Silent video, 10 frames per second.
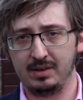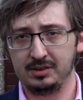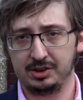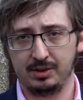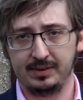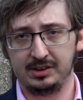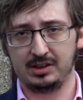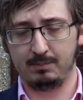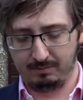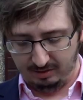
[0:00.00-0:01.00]
and showing
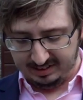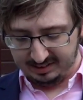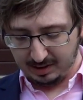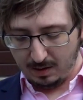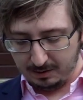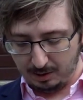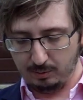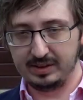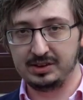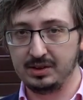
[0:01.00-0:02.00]
some really dark
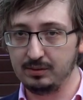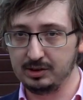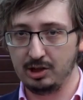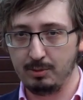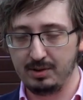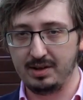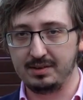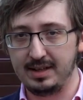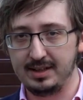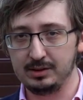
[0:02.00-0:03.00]
orange in October
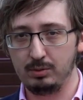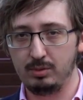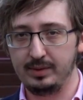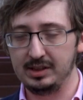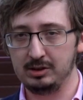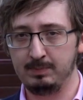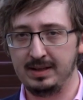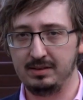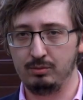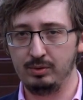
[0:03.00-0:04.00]
and that is where we
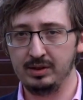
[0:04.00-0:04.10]
expect a